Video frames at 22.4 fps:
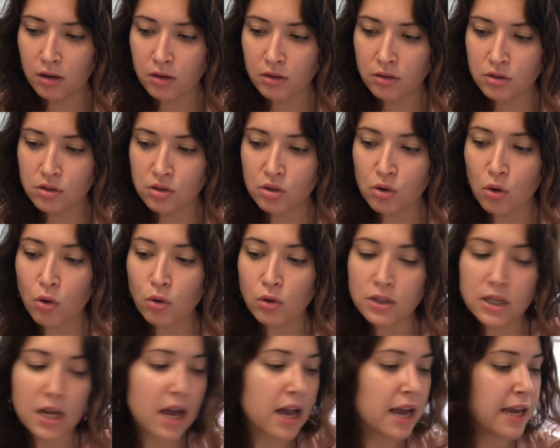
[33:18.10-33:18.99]
soul
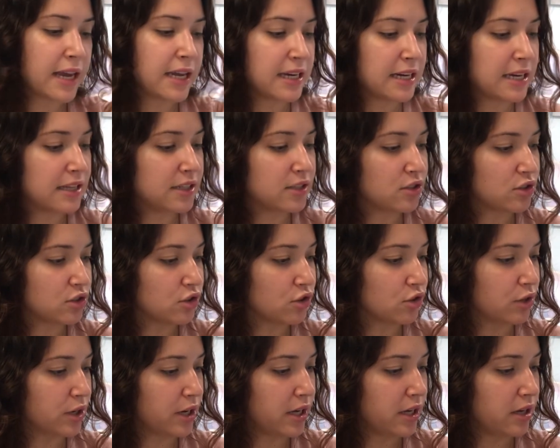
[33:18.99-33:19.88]
tie in
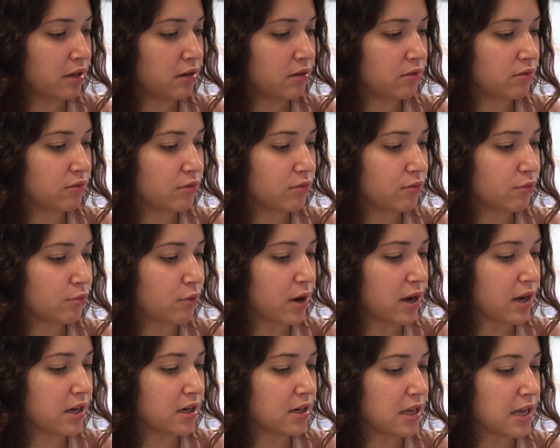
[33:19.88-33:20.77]
history,
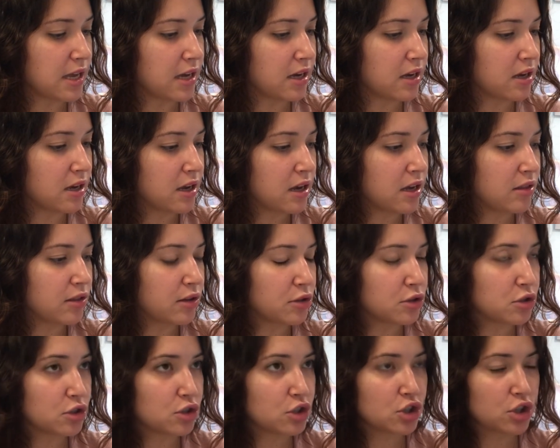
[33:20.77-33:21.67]
right? Like
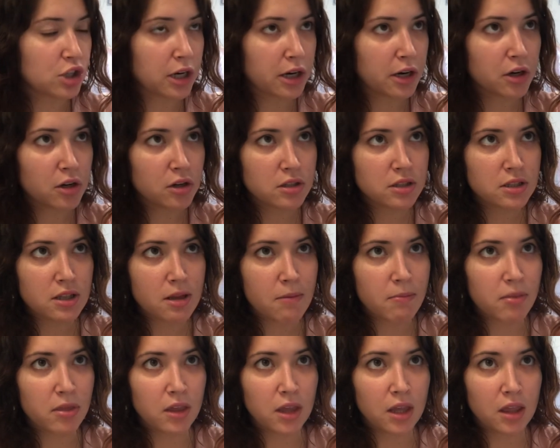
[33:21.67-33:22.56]
there's a shared
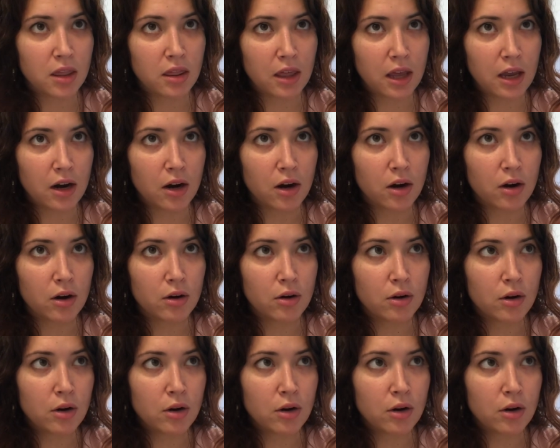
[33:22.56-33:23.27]
something there.